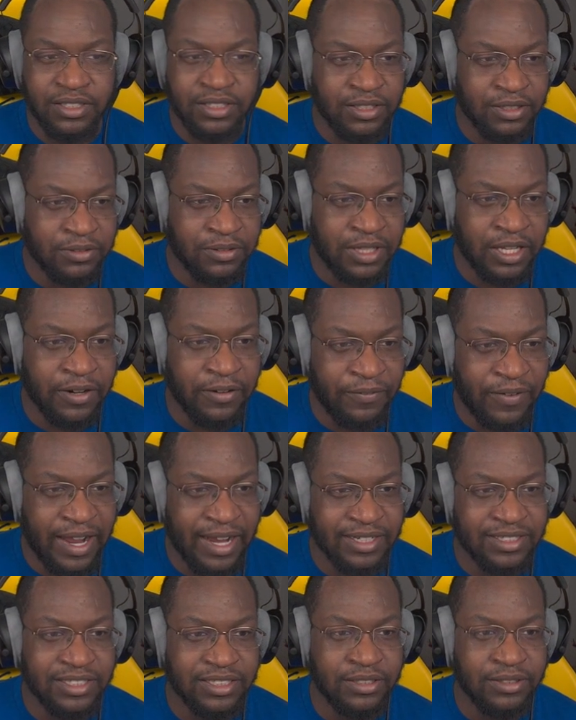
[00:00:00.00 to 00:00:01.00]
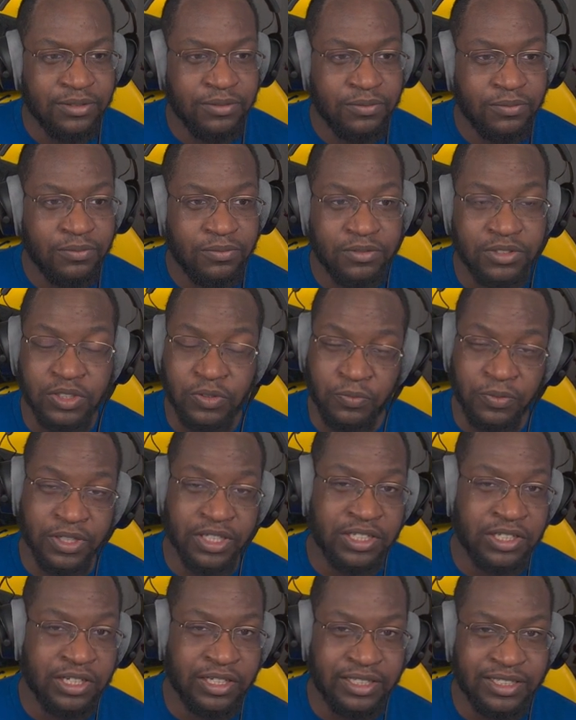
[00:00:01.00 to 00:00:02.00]
their faction, which is
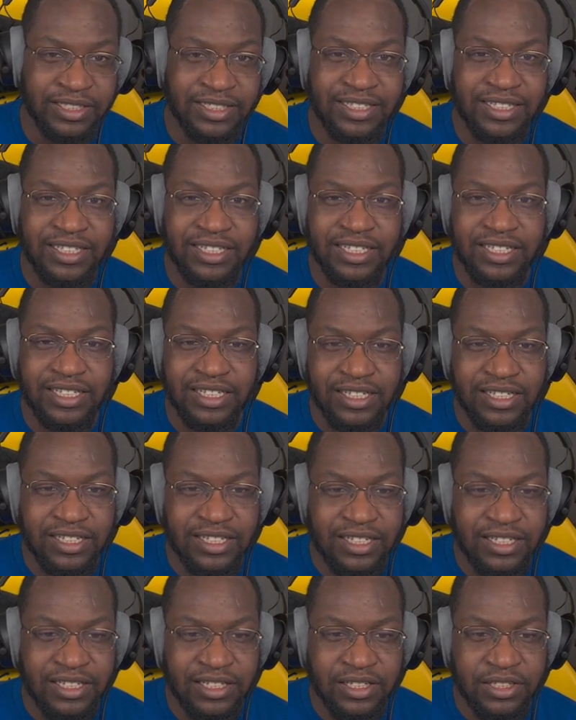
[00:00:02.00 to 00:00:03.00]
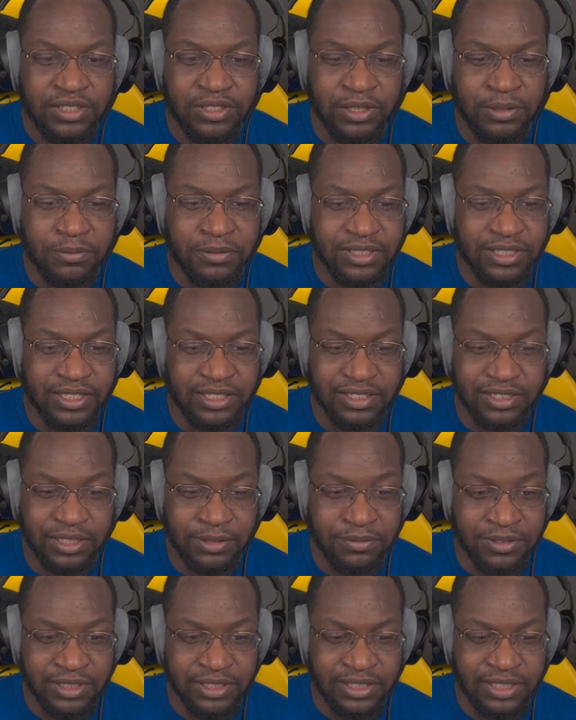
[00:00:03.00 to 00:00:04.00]
really good. So I'm
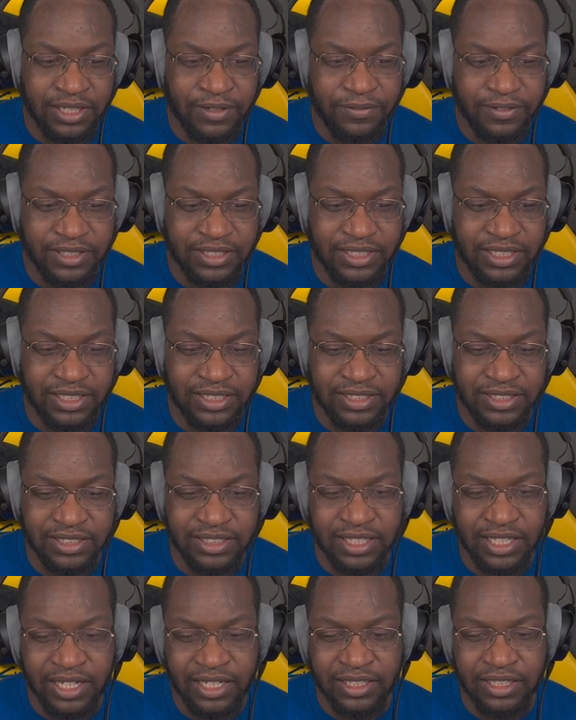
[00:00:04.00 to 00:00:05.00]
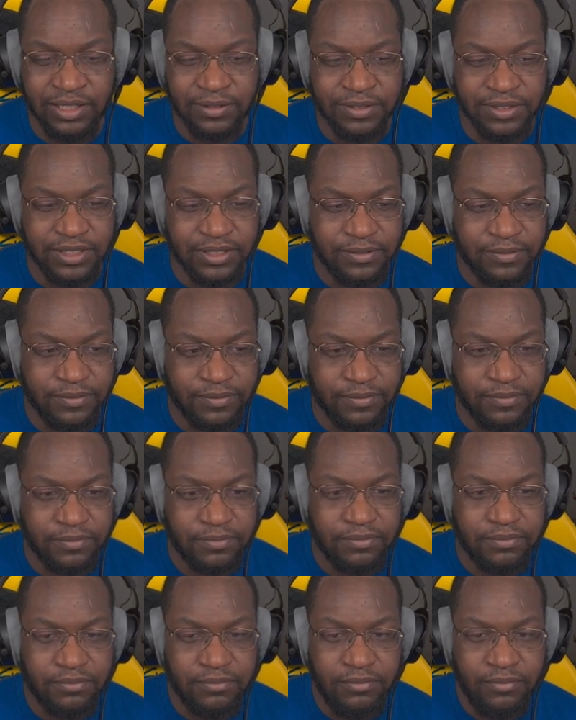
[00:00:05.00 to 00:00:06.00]
gonna definitely take these Sly Gloves.
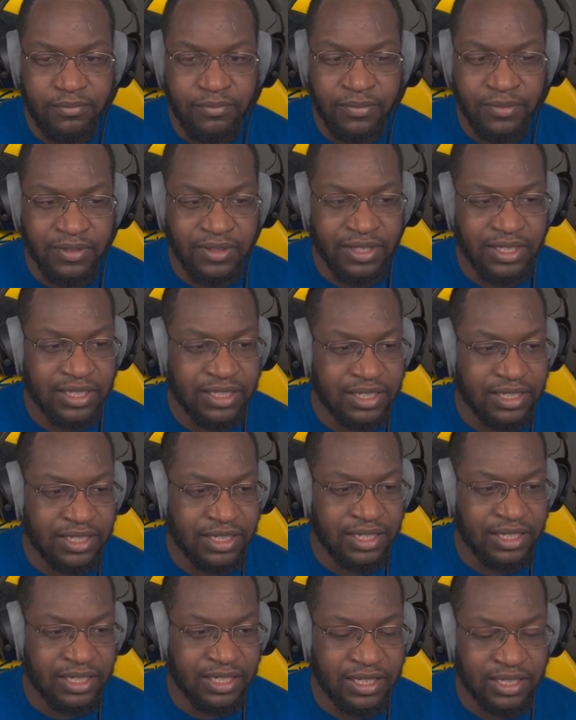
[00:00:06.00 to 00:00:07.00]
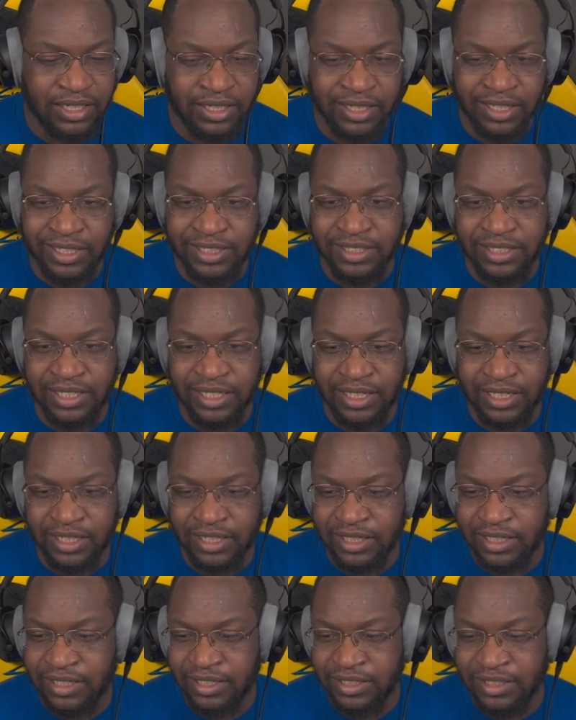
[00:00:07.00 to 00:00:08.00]
And like I said,
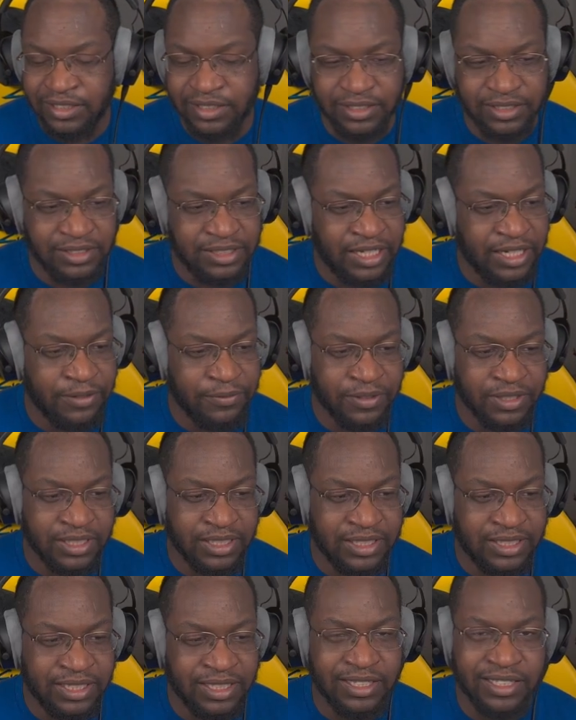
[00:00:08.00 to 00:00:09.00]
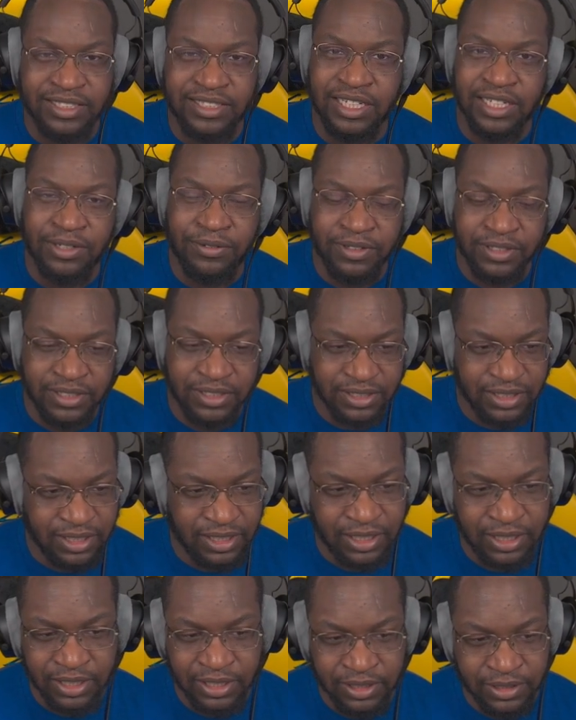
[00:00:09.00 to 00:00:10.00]
I can't really get a second one.
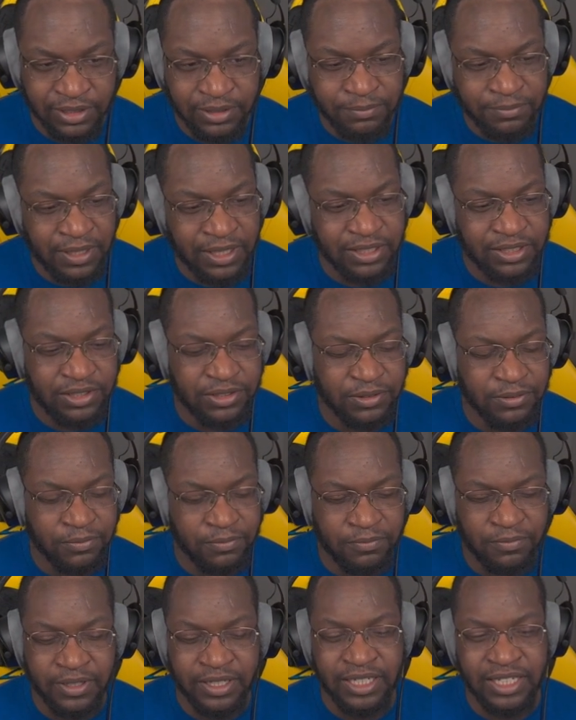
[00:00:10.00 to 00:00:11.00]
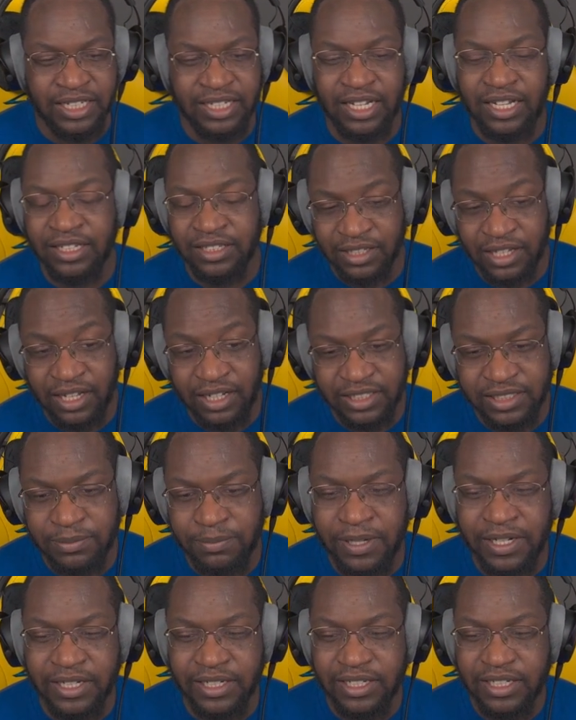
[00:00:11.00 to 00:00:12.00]
I'm not sure when it unlocks,
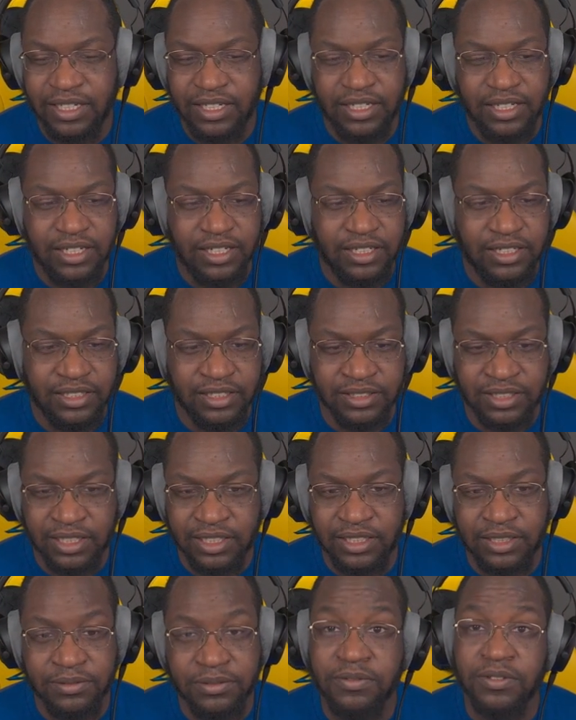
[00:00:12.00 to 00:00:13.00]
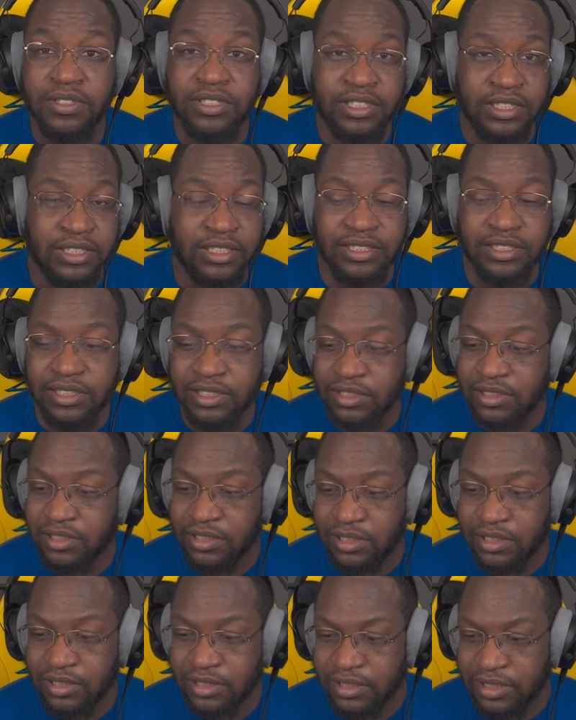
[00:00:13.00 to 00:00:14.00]
but the Sly Gloves is really good.
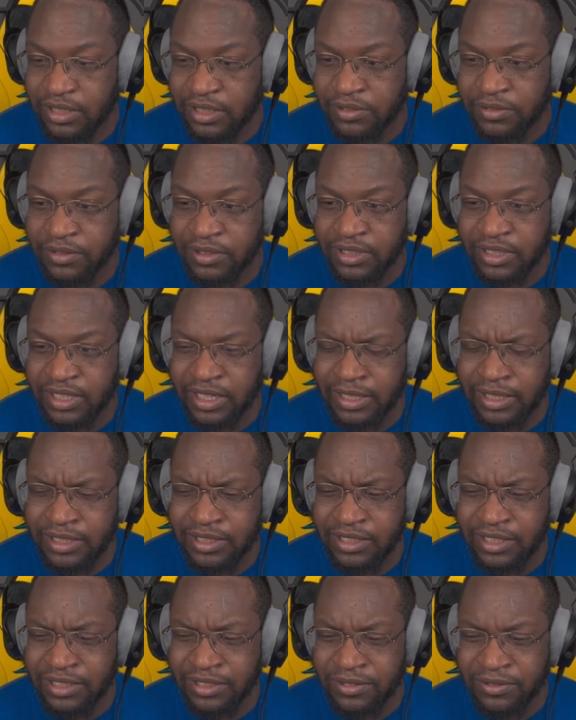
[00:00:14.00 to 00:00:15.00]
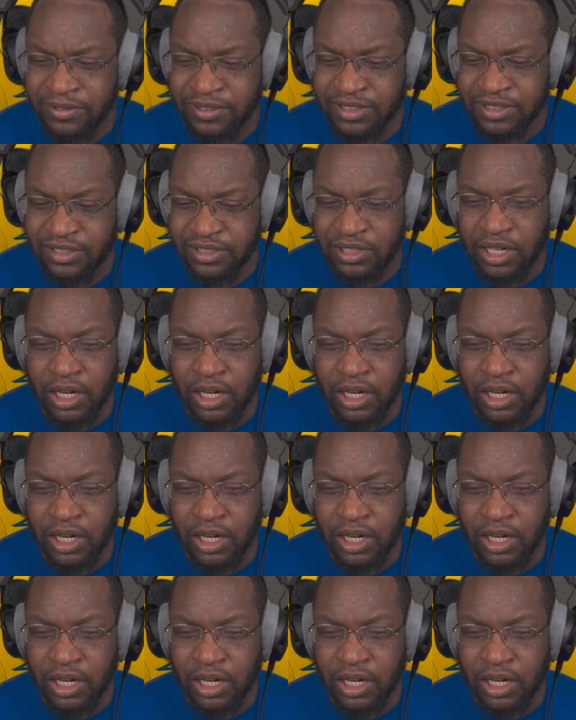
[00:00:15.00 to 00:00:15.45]
It's really good, and you can